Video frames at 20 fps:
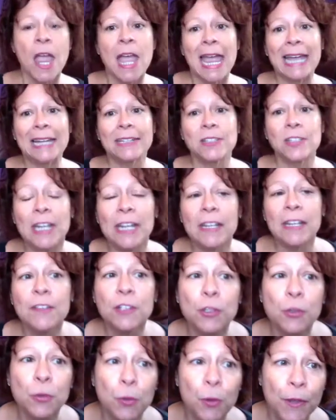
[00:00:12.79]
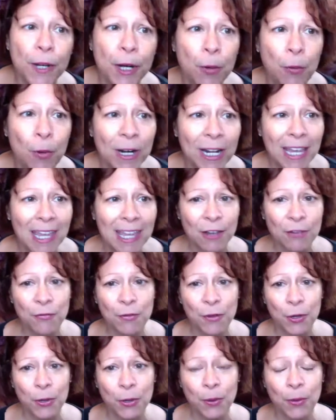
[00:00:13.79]
And today, the tool that I want to give
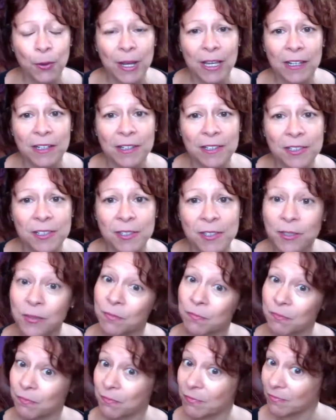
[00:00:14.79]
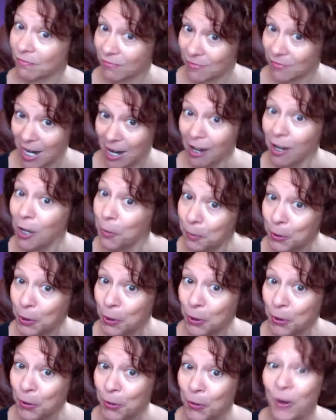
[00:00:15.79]
you is to help
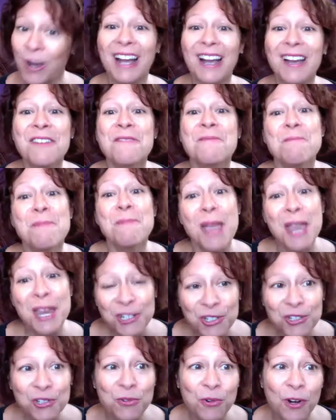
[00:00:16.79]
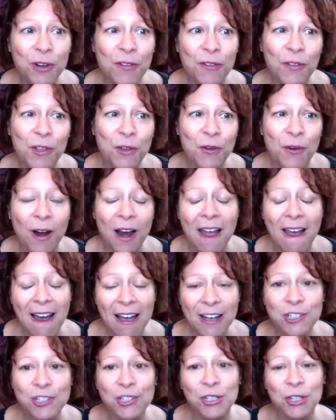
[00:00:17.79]
you make sure that you are
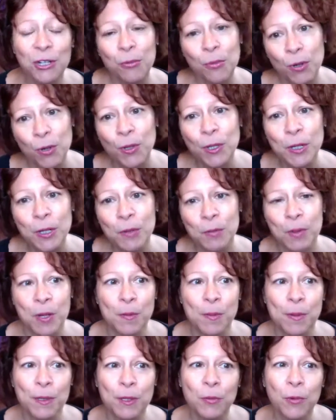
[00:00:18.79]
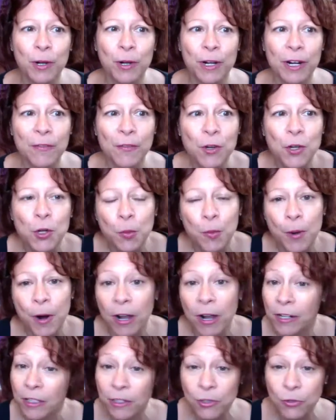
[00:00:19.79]
actually enrolling people in whatever your
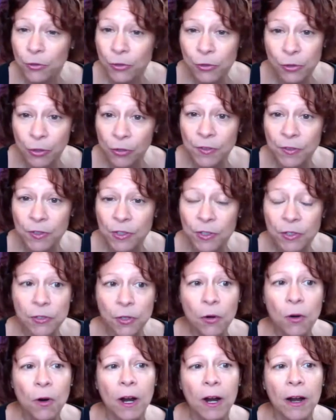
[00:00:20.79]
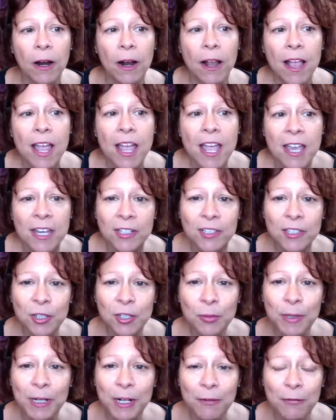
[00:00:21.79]
products or services are. You see,
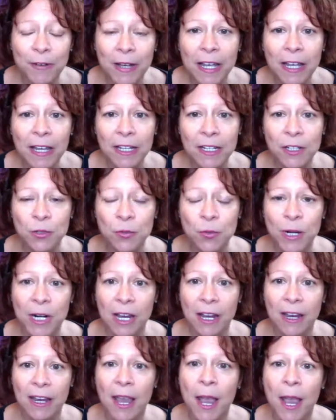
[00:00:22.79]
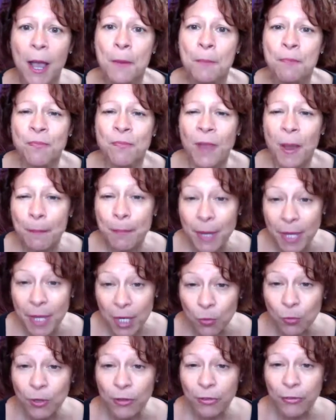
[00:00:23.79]
what I find when I
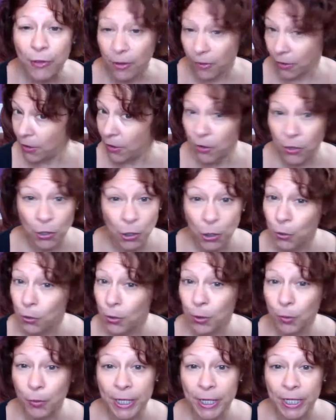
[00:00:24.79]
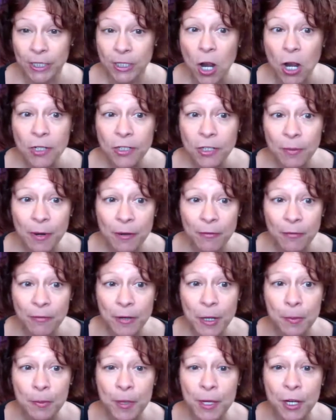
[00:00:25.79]
meet with you and when I talk to my
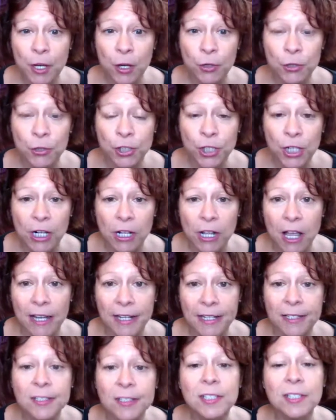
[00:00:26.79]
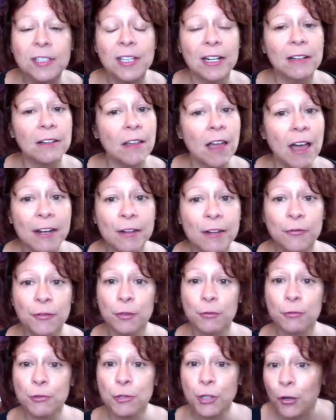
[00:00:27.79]
VIP coaching clients is that a lot of
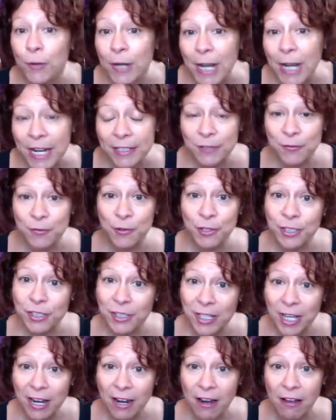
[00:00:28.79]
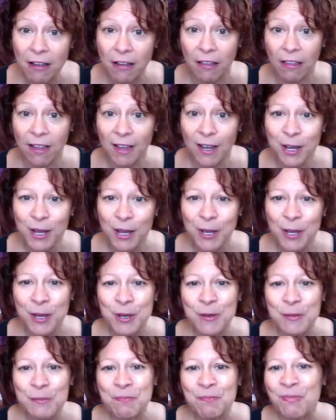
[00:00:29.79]
you don't ask for the sale
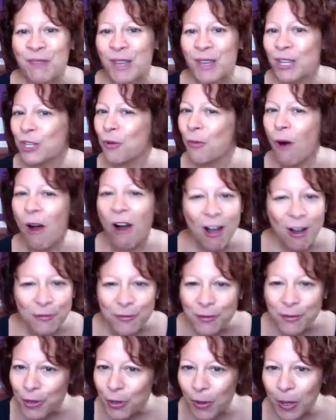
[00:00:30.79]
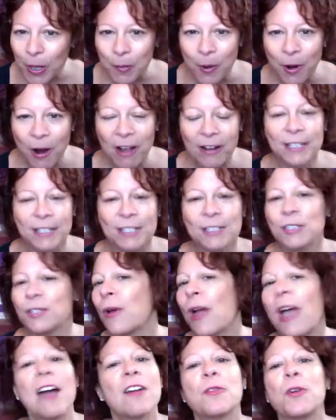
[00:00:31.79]
you offer great products, you
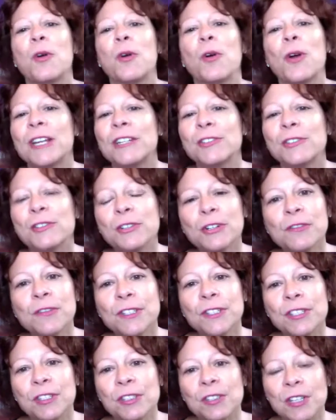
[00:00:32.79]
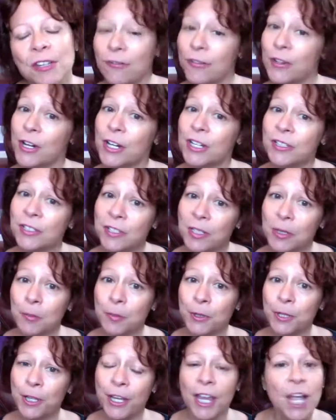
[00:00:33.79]
have great services, and very
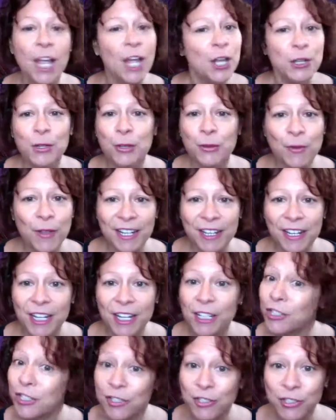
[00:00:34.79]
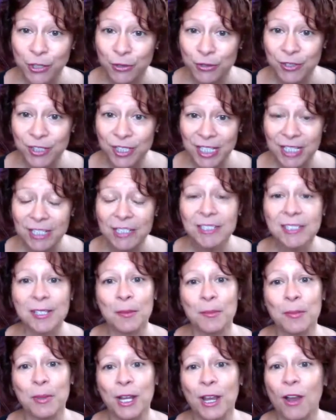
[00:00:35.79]
simply, you then just don't say to
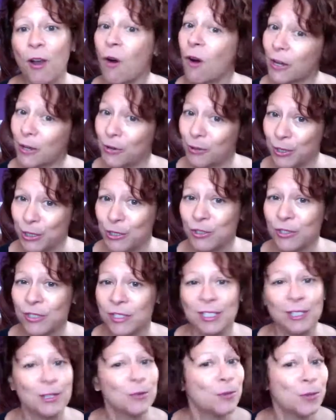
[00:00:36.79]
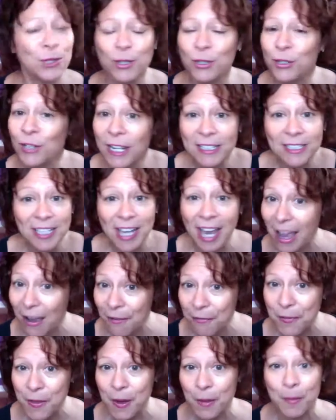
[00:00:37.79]
somebody, Are you interested? Would you like to have
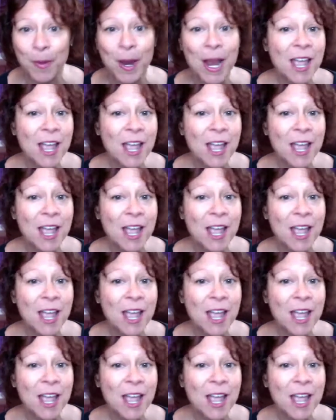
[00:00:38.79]
them?